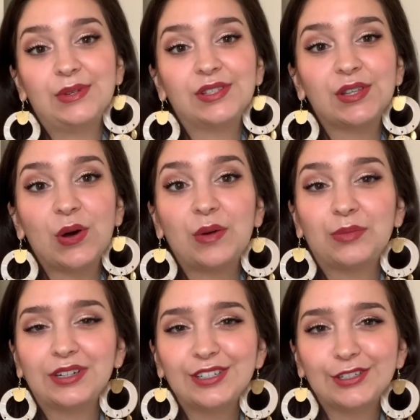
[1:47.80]
So I'm
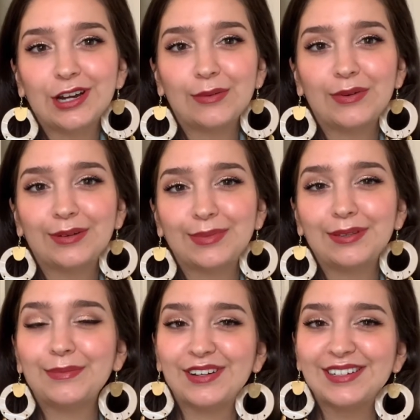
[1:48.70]
pretty sure I'm going to be
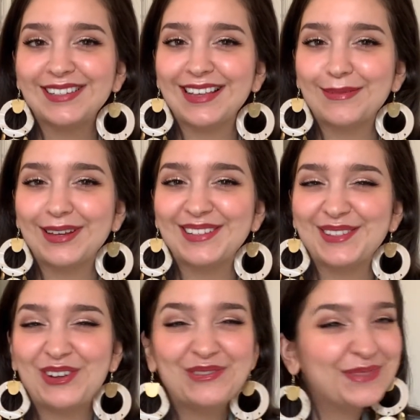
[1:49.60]
embarrassing
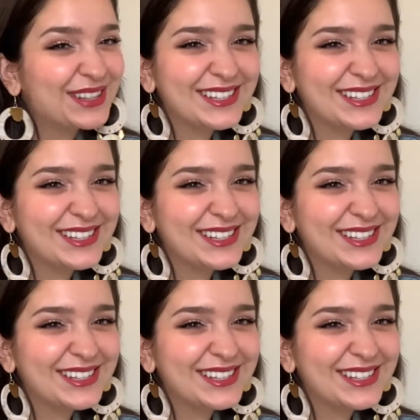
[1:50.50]
myself, but that's